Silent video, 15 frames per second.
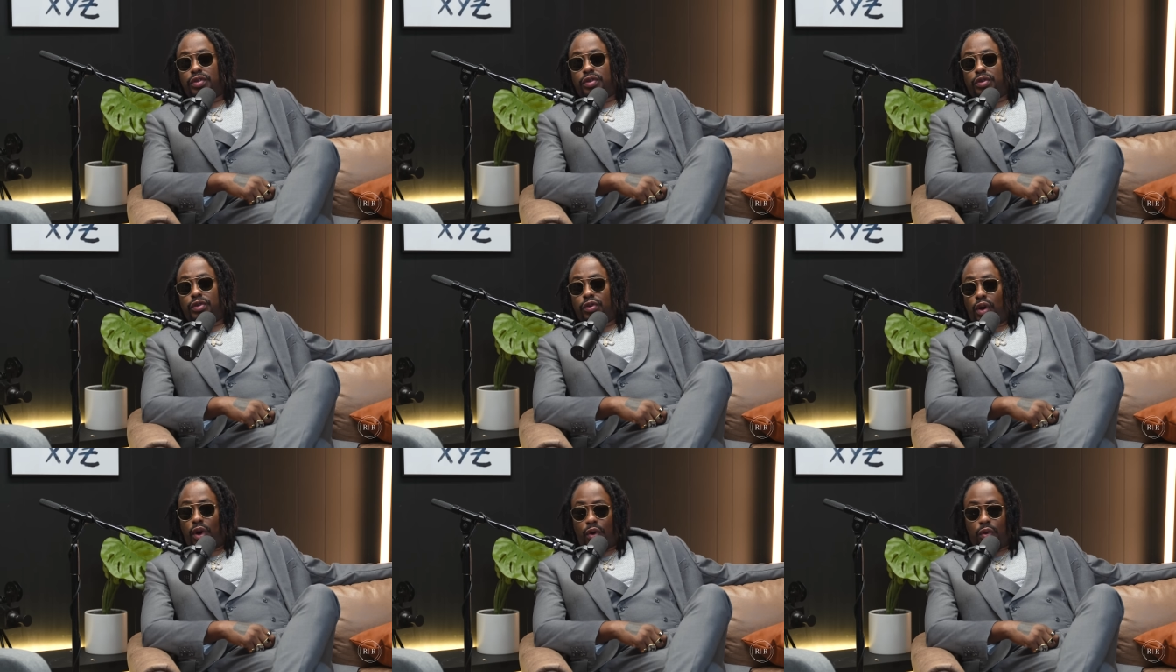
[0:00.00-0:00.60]
You
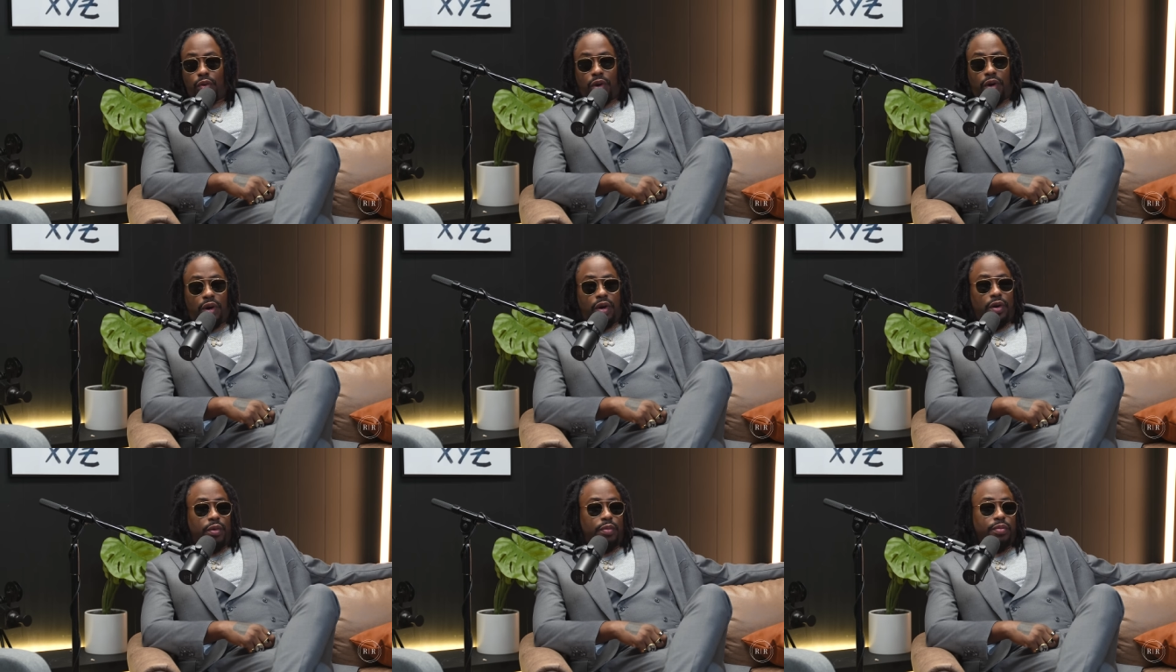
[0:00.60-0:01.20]
know,
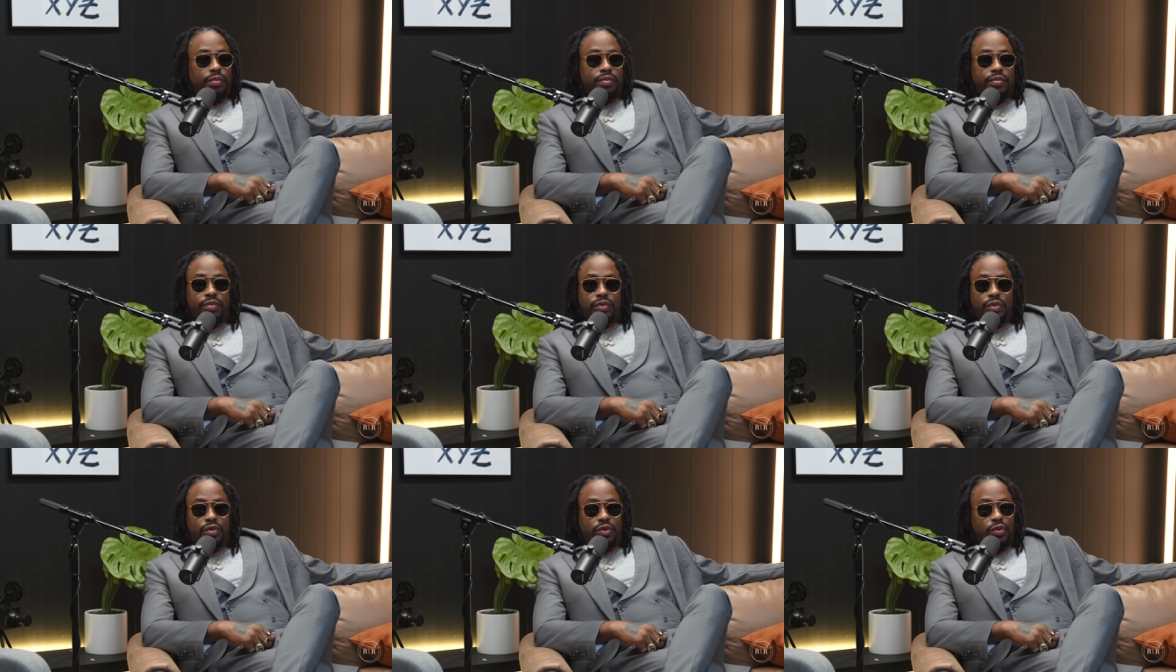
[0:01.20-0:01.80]
it
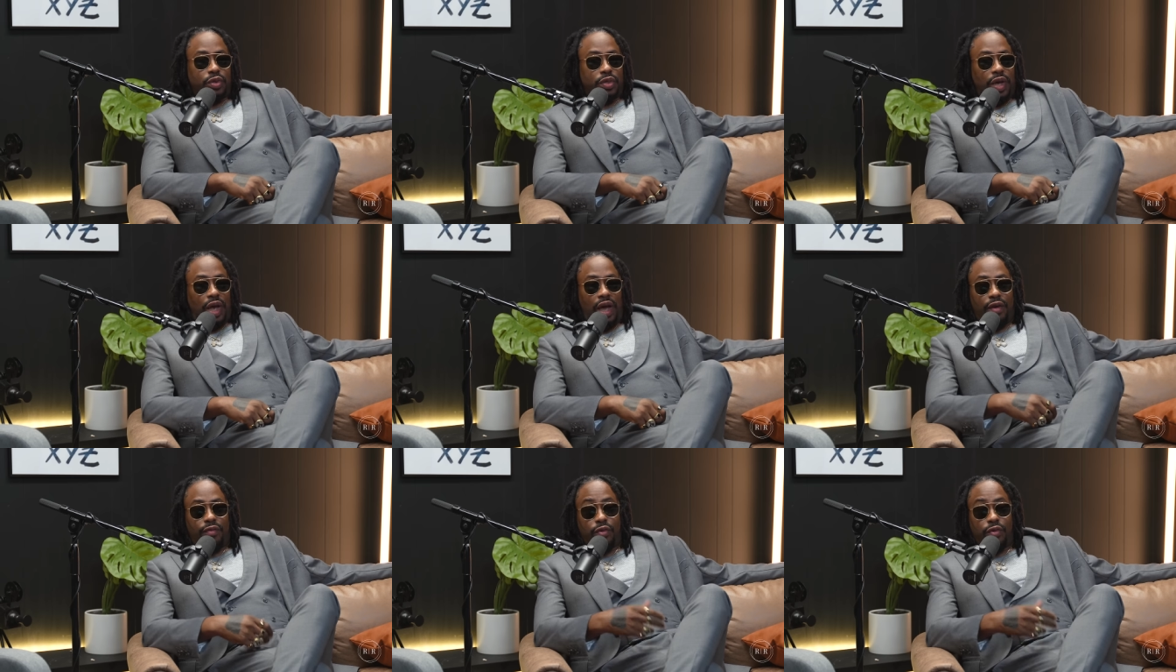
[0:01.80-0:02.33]
could